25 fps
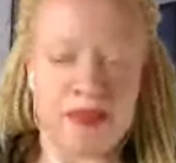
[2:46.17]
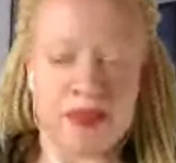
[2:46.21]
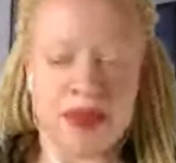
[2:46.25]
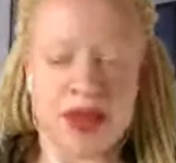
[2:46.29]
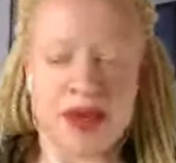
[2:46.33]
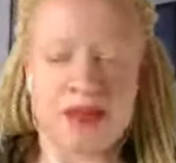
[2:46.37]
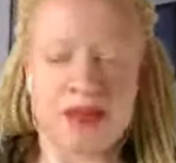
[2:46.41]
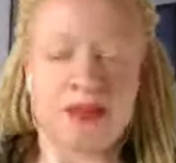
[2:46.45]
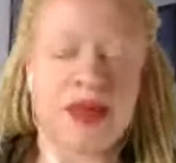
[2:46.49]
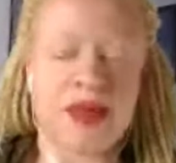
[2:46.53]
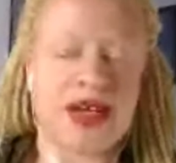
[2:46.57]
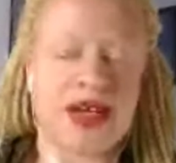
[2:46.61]

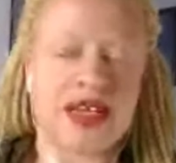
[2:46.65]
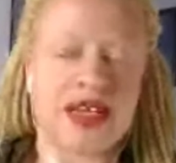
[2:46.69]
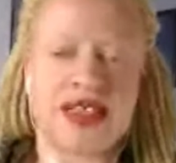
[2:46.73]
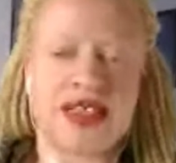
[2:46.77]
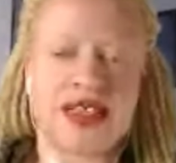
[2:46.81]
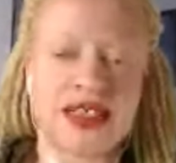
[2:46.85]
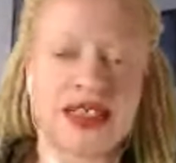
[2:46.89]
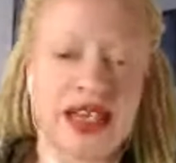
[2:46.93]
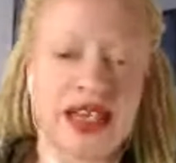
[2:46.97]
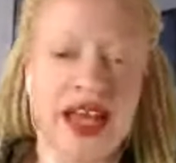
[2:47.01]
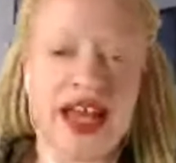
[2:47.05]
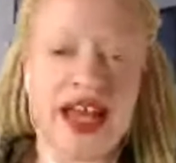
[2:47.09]
Okay.
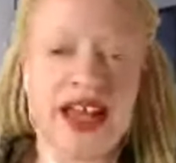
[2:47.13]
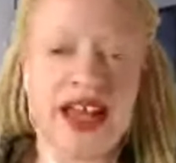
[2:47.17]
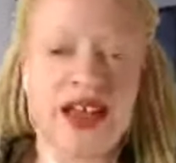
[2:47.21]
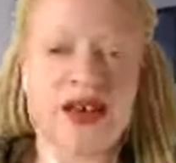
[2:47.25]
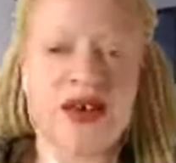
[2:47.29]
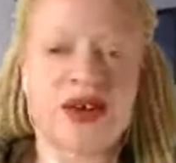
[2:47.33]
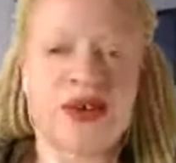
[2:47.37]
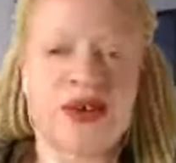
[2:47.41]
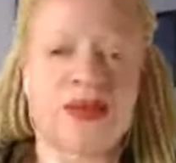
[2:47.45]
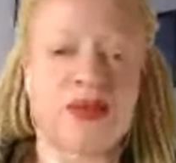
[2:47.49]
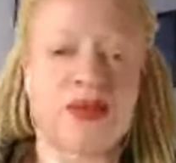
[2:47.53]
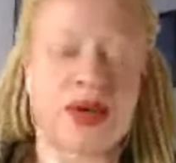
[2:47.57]
But
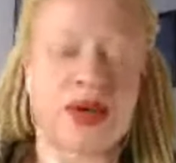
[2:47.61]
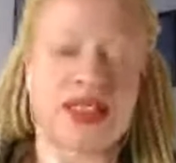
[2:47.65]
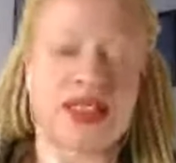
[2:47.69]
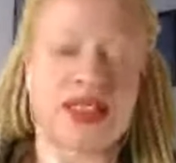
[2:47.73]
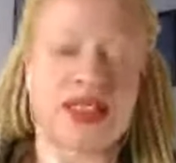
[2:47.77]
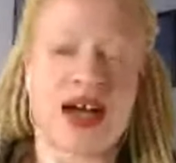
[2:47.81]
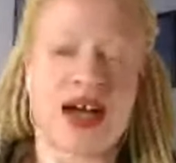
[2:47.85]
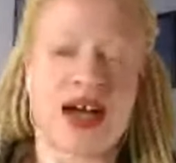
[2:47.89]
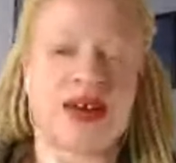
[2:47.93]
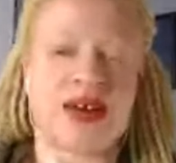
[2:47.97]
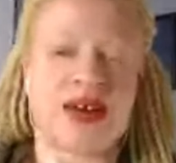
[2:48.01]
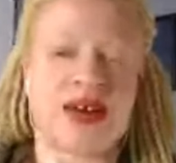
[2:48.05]
today
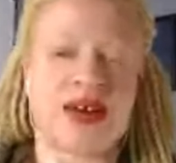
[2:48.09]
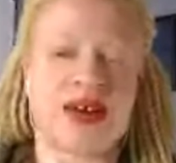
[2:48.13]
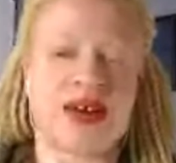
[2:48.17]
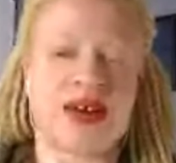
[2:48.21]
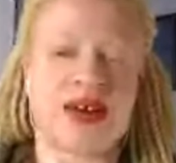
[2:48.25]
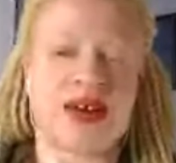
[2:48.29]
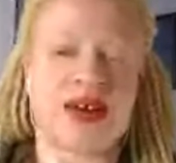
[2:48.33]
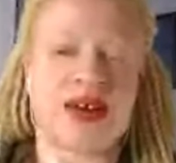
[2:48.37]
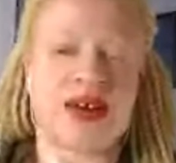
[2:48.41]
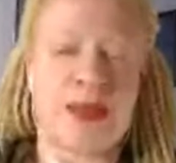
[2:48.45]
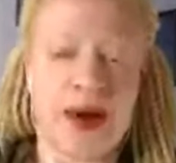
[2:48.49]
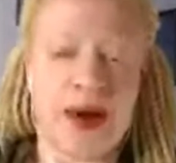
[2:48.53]
we're
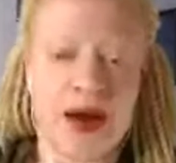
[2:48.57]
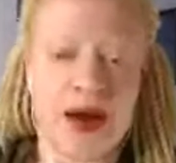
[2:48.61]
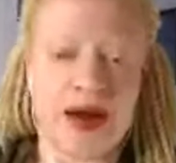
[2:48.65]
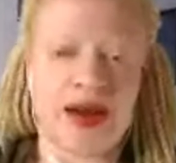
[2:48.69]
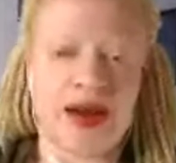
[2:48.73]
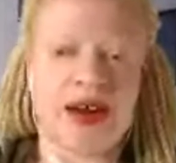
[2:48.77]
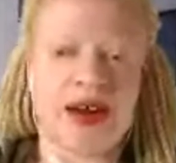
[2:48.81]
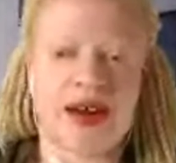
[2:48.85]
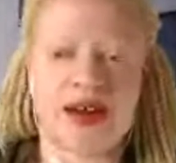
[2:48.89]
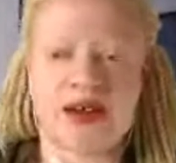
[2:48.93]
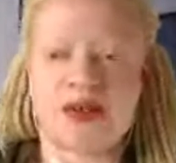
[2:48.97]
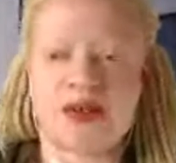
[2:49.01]
talking
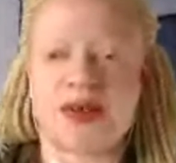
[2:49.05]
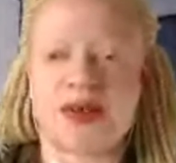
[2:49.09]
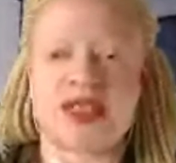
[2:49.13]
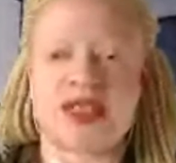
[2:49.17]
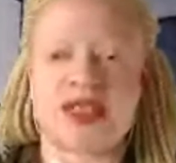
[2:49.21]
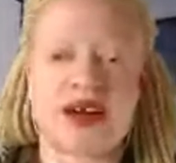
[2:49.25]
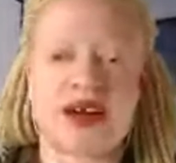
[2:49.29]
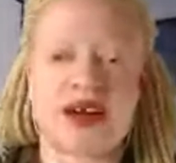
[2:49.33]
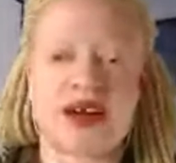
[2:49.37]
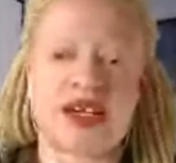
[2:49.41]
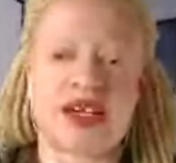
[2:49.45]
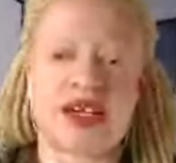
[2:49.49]

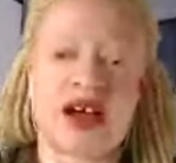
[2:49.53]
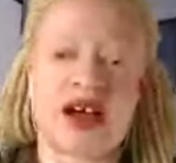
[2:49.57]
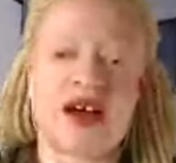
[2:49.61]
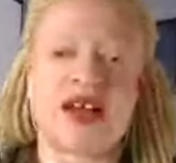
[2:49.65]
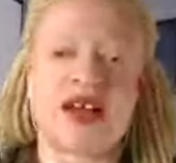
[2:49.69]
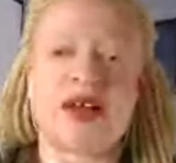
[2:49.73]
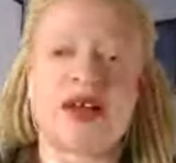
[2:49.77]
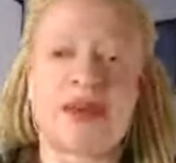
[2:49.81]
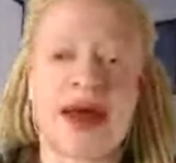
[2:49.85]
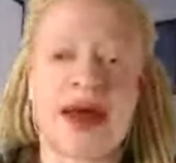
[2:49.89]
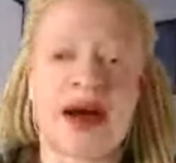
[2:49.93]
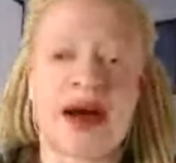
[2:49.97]

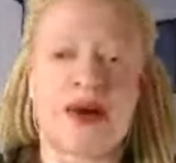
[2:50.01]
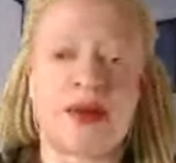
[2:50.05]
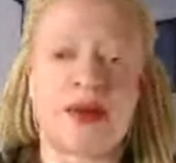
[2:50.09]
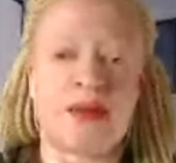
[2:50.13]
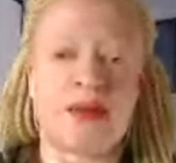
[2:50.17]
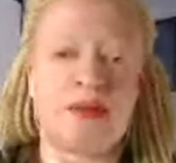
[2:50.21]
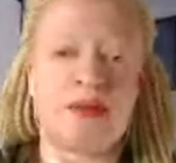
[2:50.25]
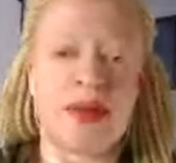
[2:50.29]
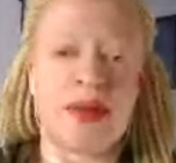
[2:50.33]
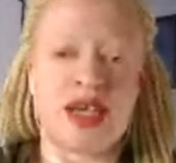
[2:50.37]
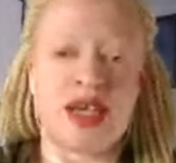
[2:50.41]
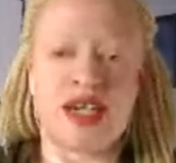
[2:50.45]
all
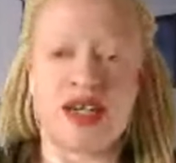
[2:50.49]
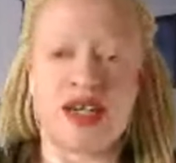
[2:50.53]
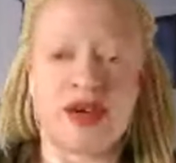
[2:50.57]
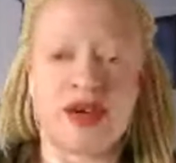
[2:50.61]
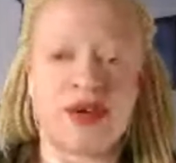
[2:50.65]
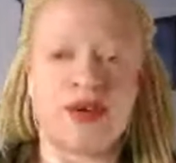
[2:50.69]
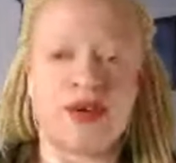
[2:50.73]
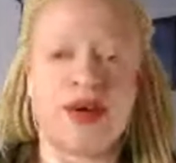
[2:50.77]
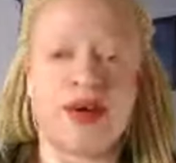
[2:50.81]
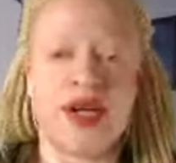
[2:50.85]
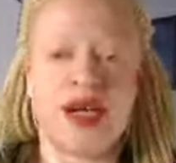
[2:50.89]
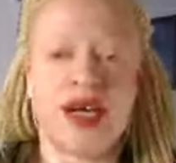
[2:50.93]
about
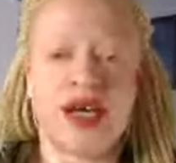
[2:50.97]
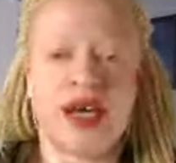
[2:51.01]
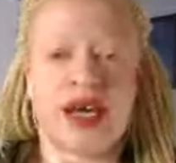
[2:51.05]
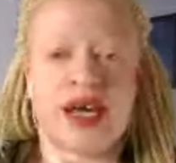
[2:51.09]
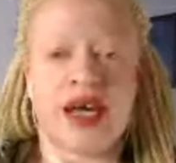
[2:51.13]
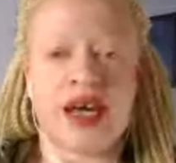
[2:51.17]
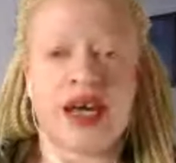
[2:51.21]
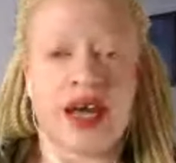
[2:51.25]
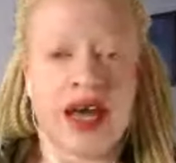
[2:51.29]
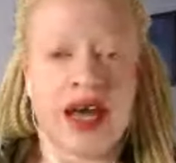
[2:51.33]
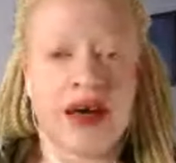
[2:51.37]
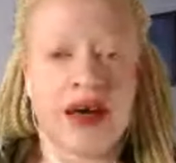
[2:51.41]
menu
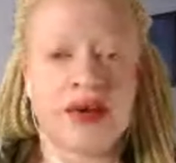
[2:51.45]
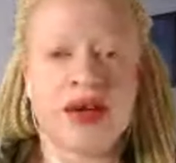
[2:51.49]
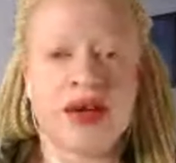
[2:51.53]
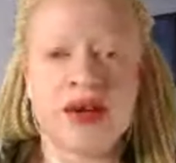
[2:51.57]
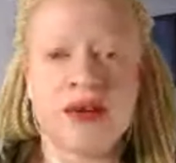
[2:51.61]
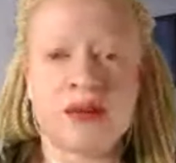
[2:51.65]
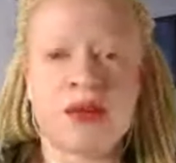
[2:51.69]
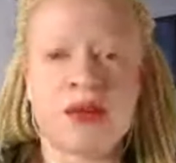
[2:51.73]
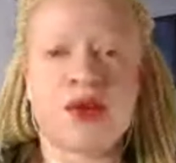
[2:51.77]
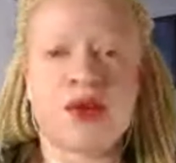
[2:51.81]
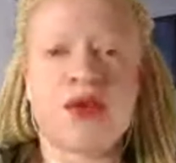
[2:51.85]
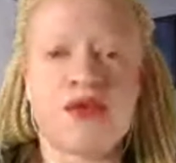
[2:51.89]
and how to
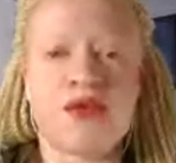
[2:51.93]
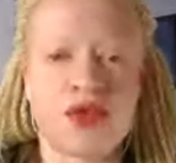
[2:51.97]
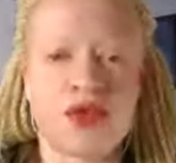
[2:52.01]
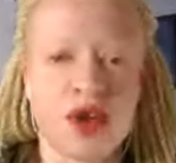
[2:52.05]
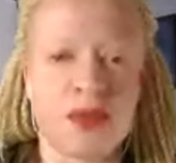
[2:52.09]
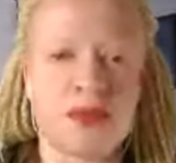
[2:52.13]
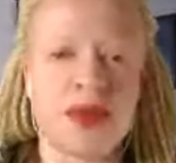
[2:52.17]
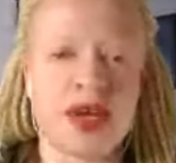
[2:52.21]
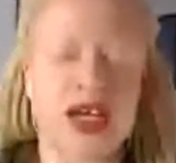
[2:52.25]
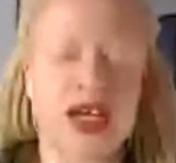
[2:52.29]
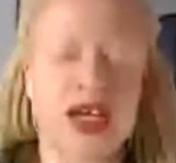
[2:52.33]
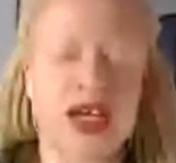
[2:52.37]
improve your
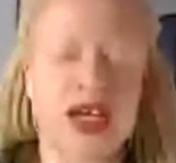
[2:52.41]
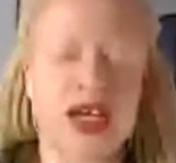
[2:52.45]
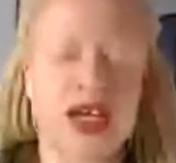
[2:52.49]
menu.